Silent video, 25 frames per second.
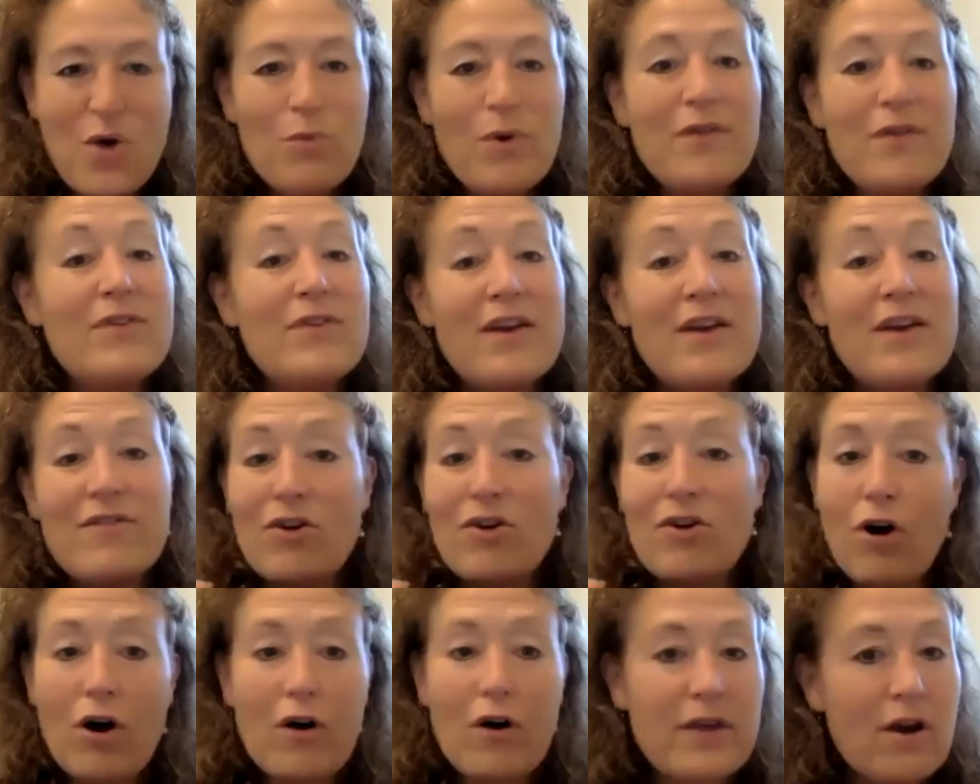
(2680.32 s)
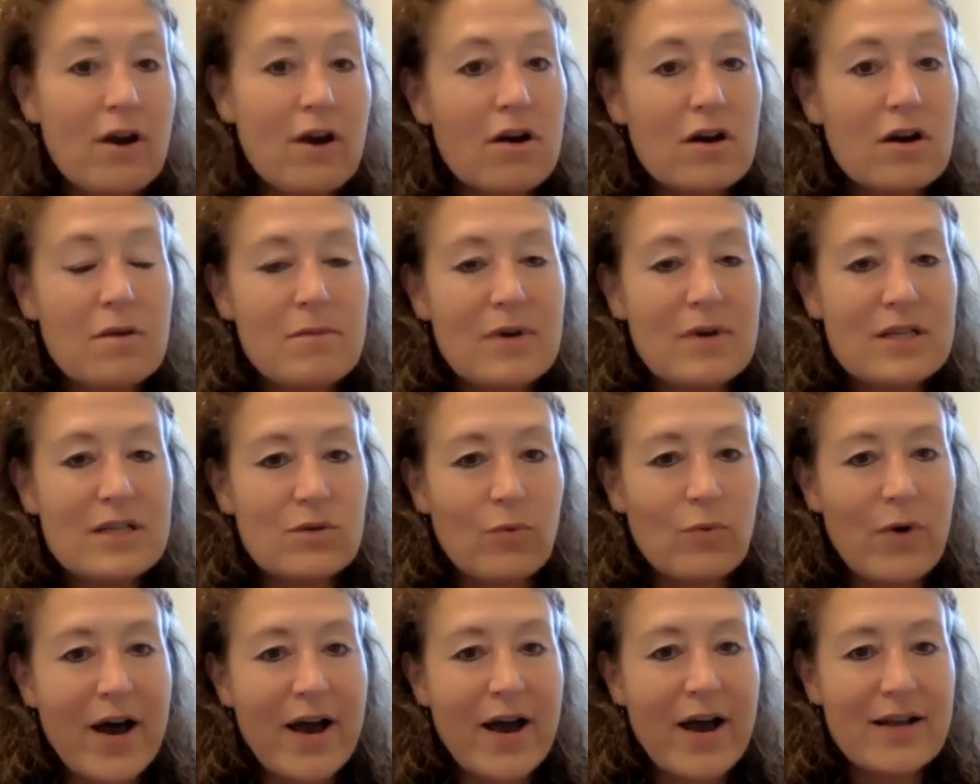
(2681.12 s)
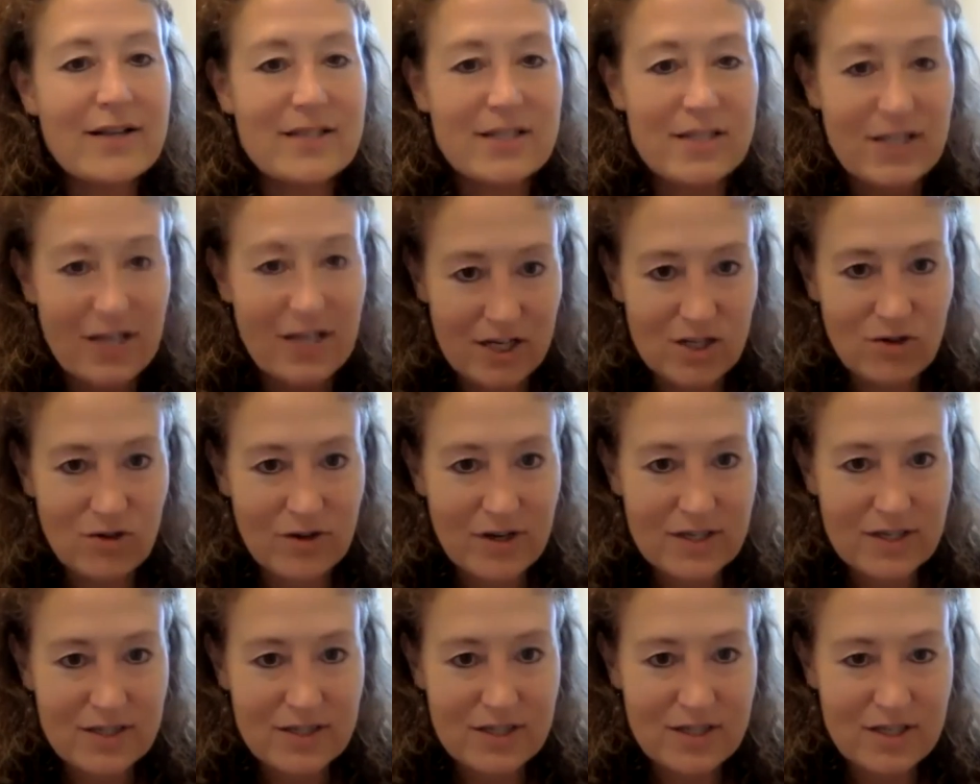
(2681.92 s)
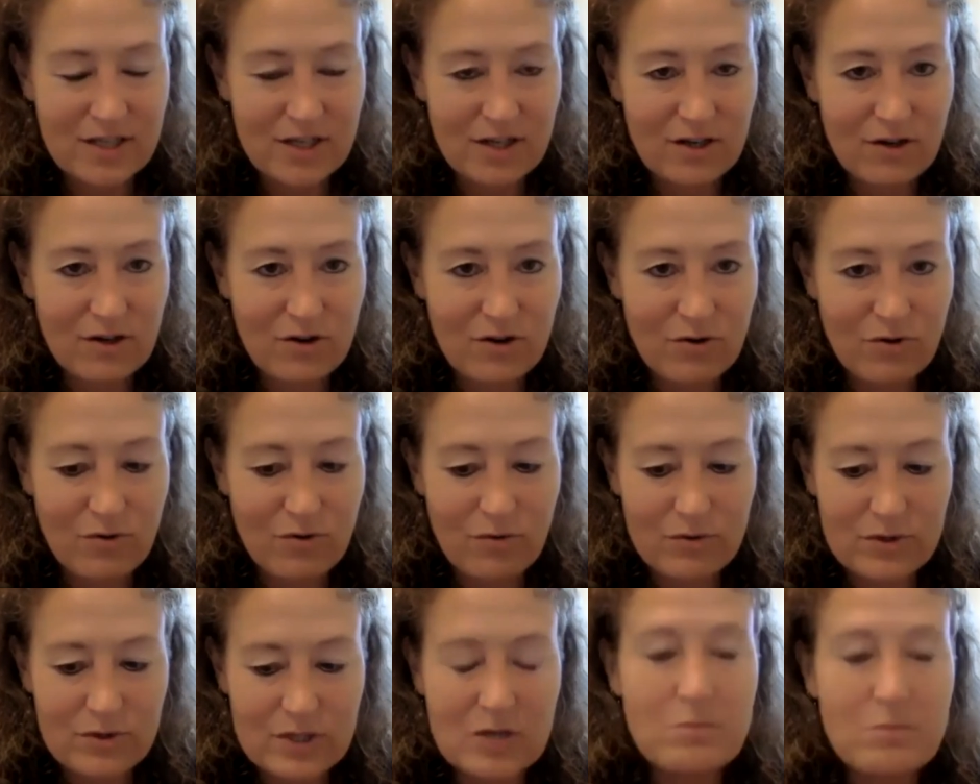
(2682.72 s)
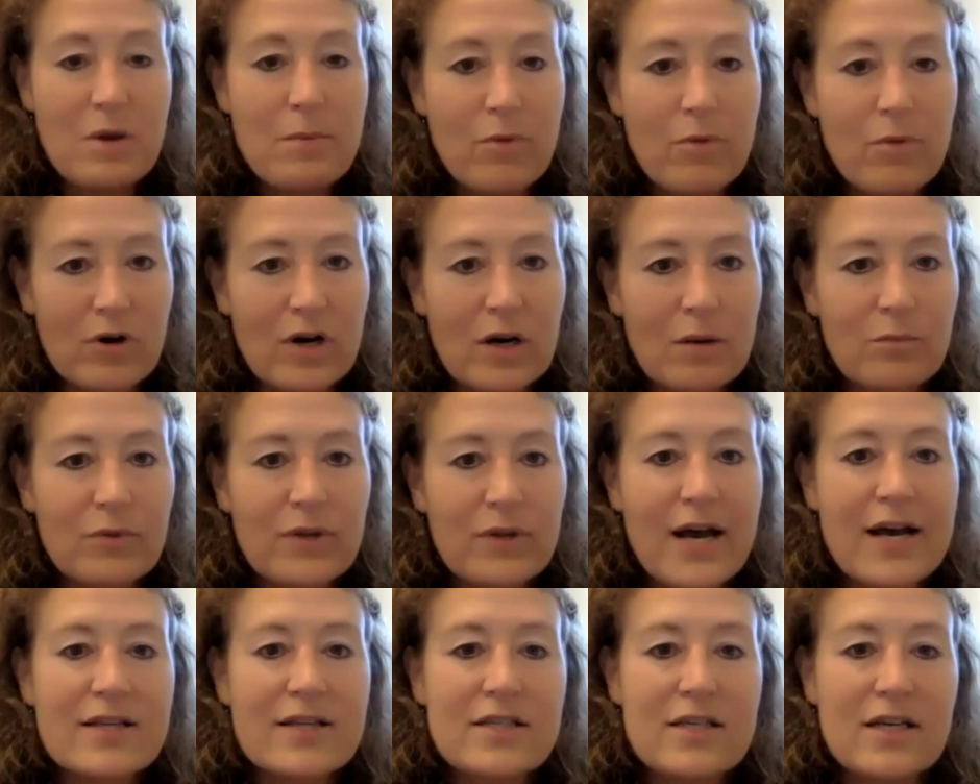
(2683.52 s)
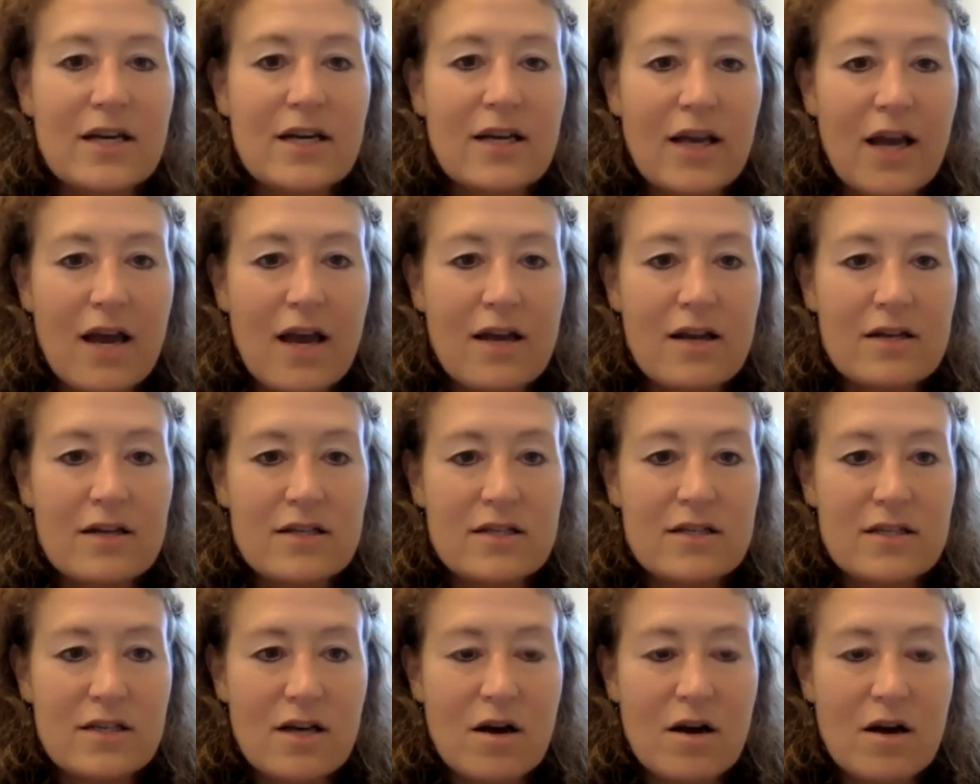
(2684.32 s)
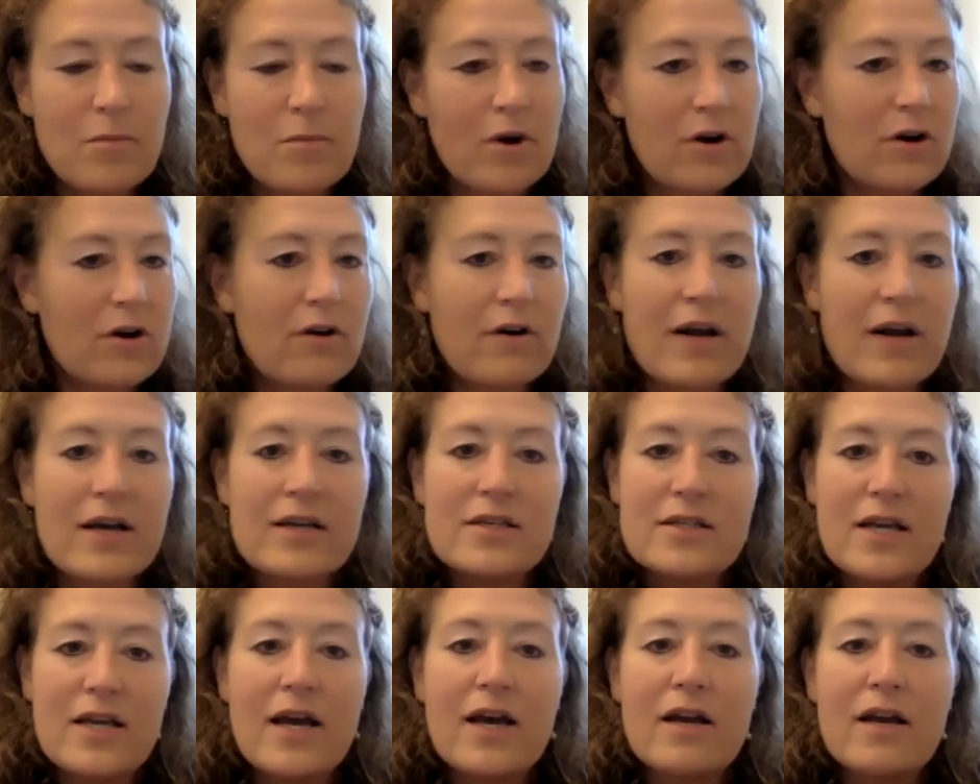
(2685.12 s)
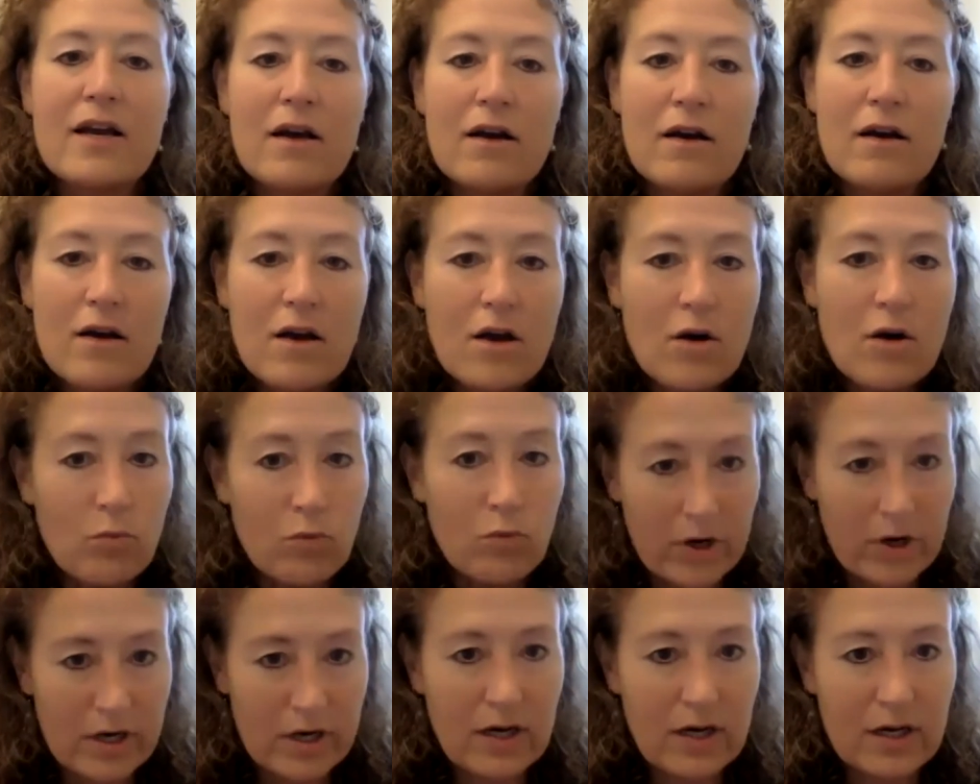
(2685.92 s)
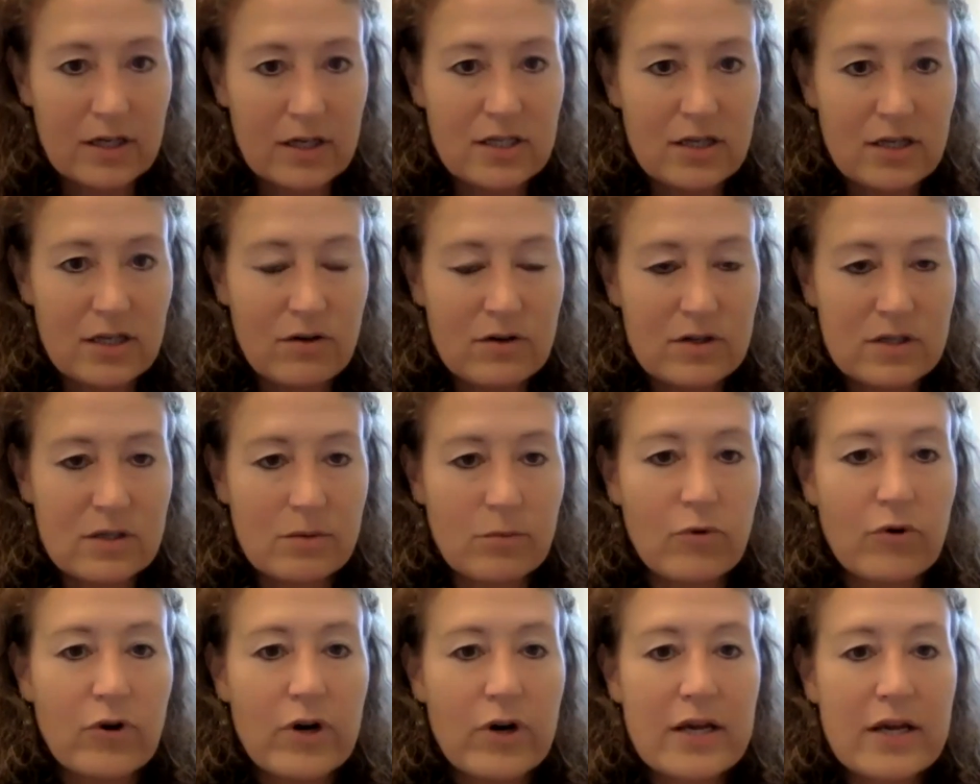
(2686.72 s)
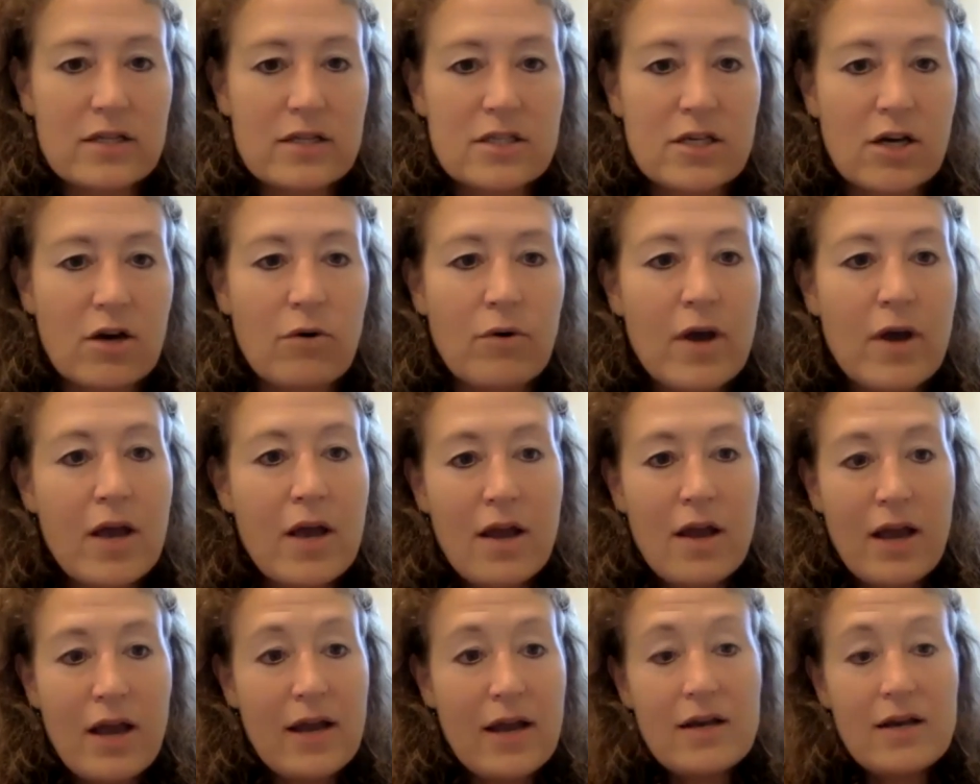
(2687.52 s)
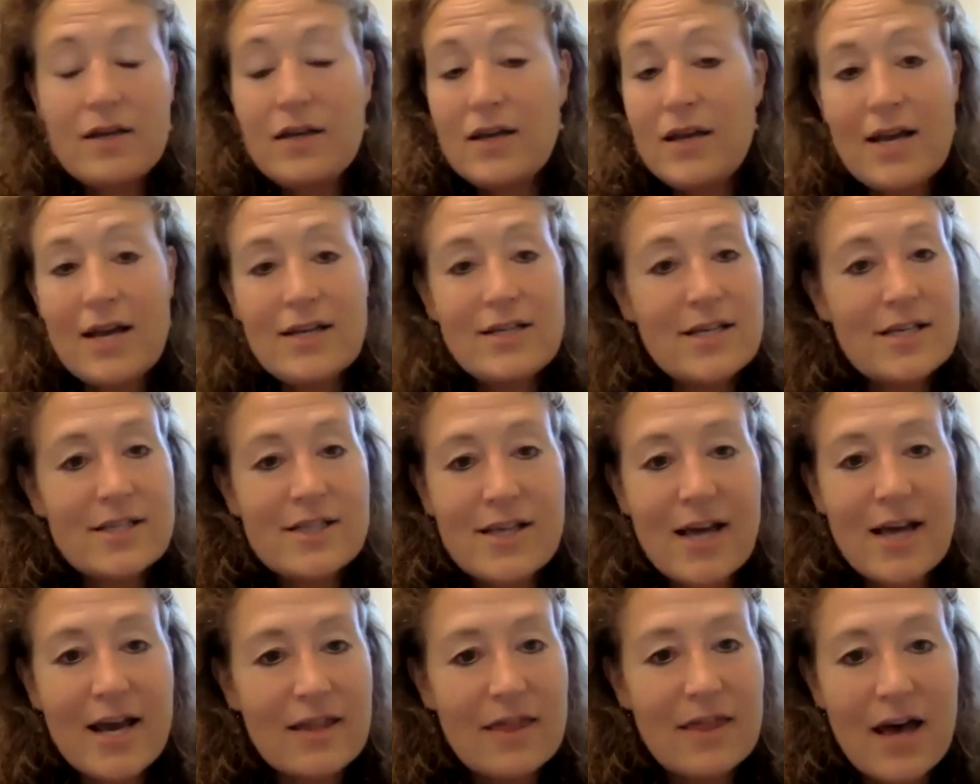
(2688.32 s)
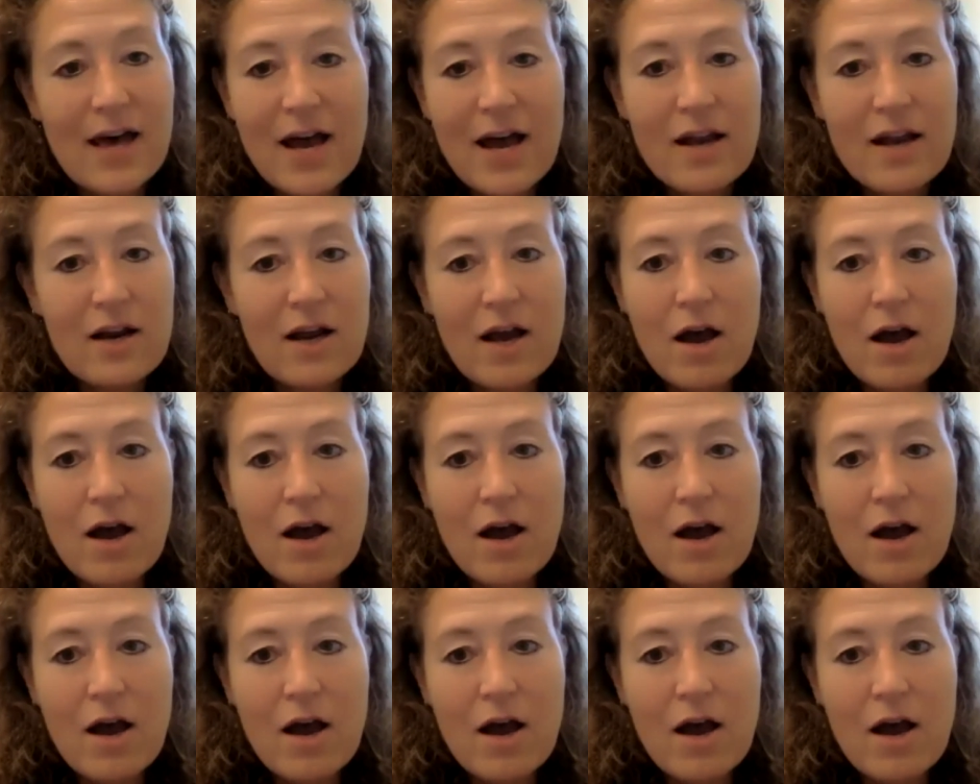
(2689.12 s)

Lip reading: given all the arguments why it's dangerous to be burning plastic, and our partner has said we're going to continue to support it. So in cases like that,